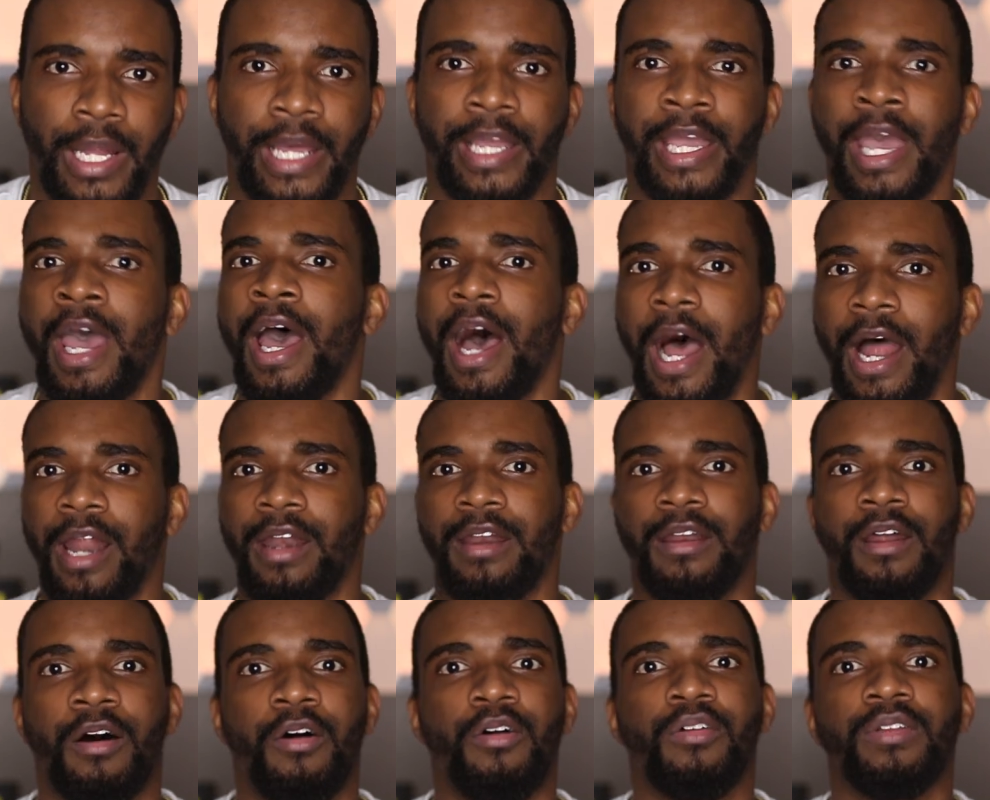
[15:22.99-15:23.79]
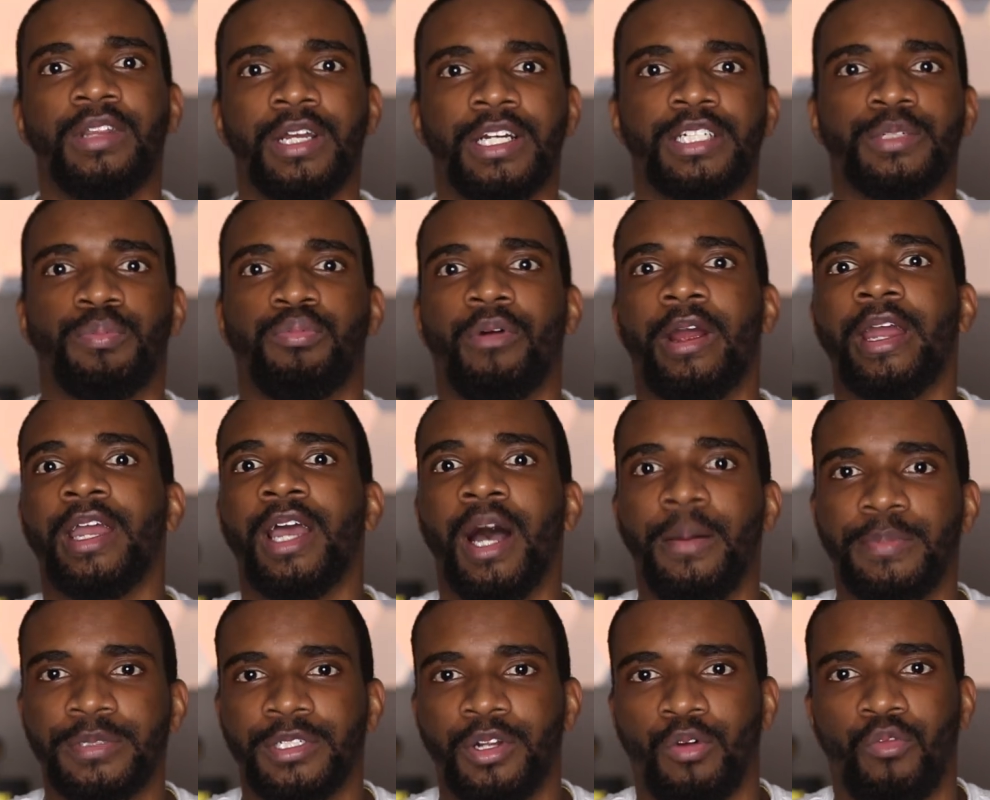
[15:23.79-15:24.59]
Like, I know there's
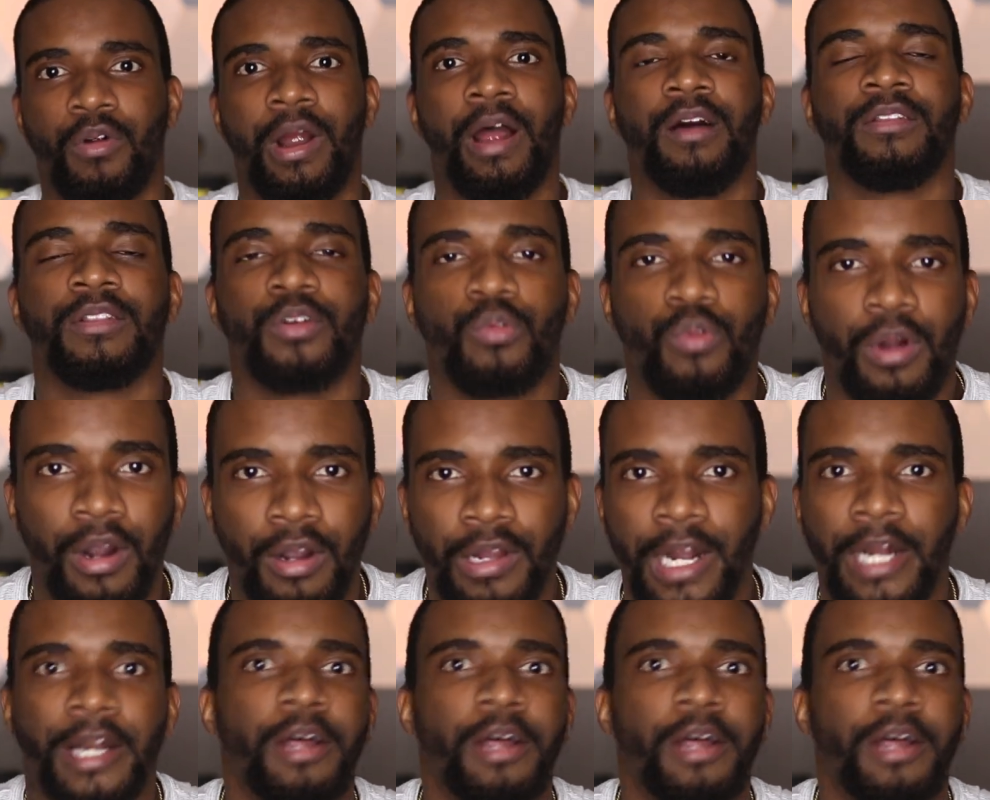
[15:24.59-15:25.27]
breakups around the world.